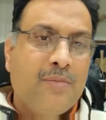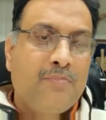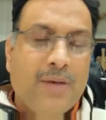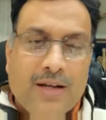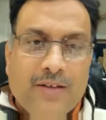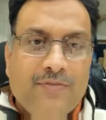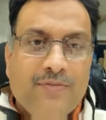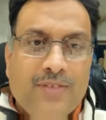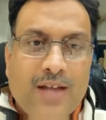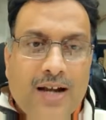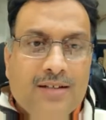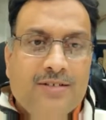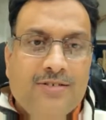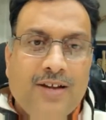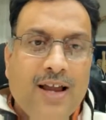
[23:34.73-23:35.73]
But if
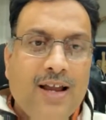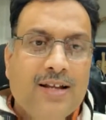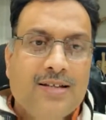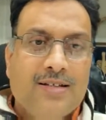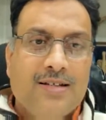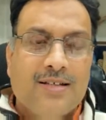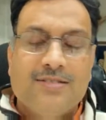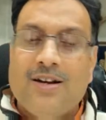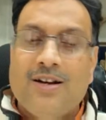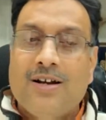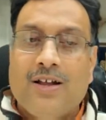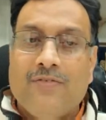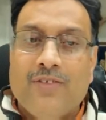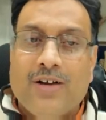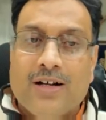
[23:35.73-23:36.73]
that change does not
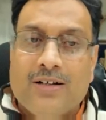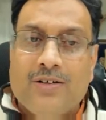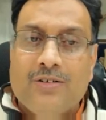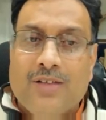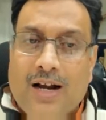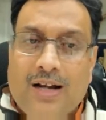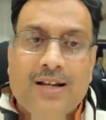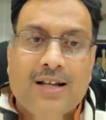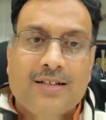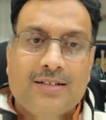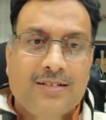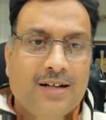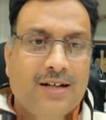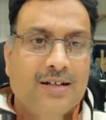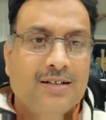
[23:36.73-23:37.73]
affect to that
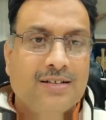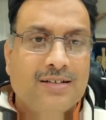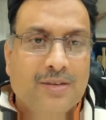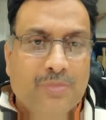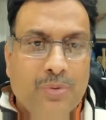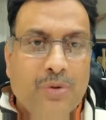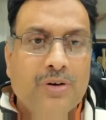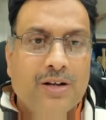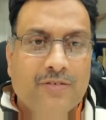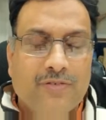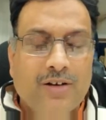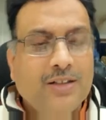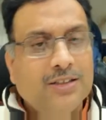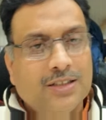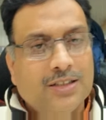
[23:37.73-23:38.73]
extent the protein
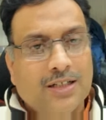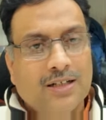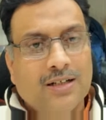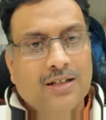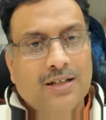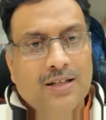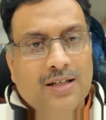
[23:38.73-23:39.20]
function,